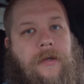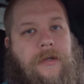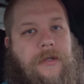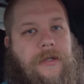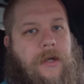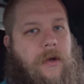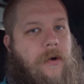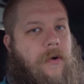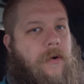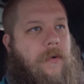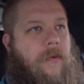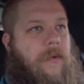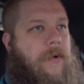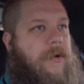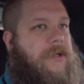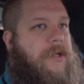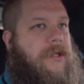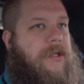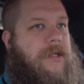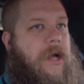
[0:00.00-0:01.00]
So
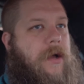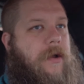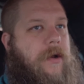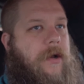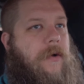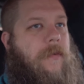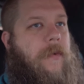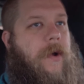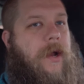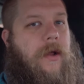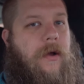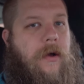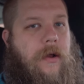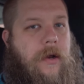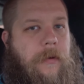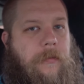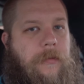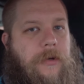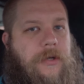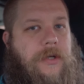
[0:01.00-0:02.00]
we're just out here waiting
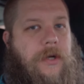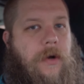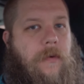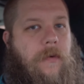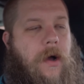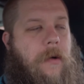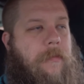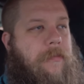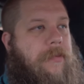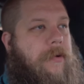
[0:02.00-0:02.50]
on him to show up.